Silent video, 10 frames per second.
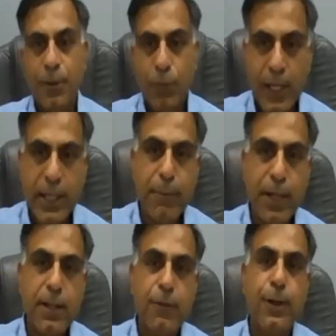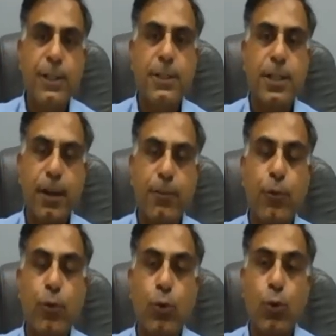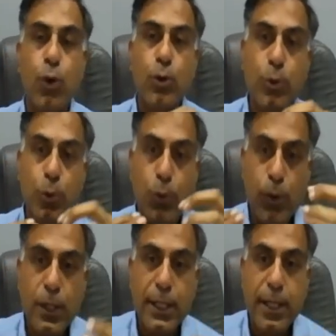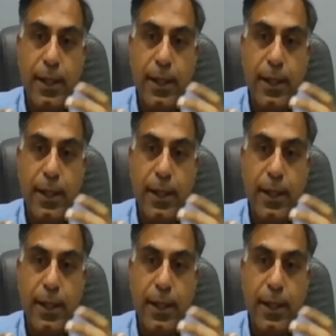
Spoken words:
Finally, my dear friends, if you also could not get a